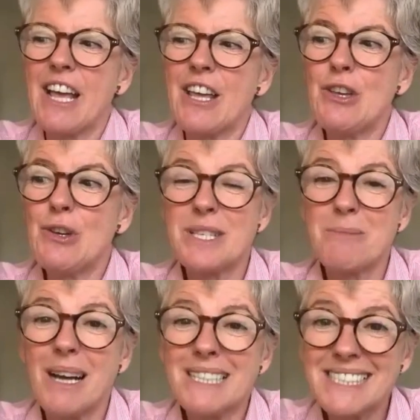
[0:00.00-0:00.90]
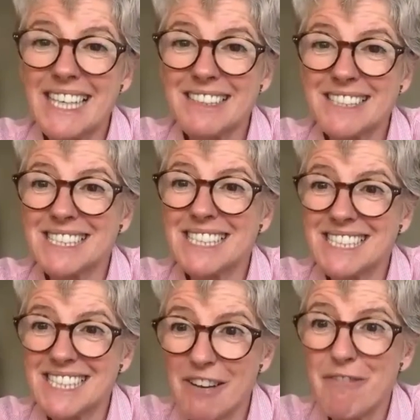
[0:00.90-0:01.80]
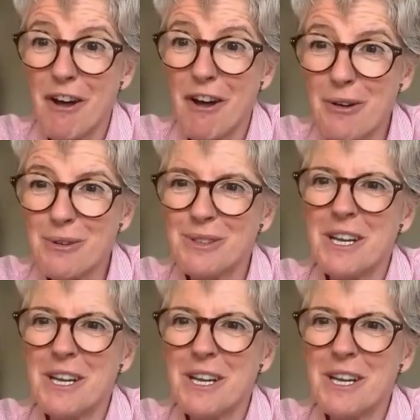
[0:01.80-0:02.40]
using my skills as a CFO,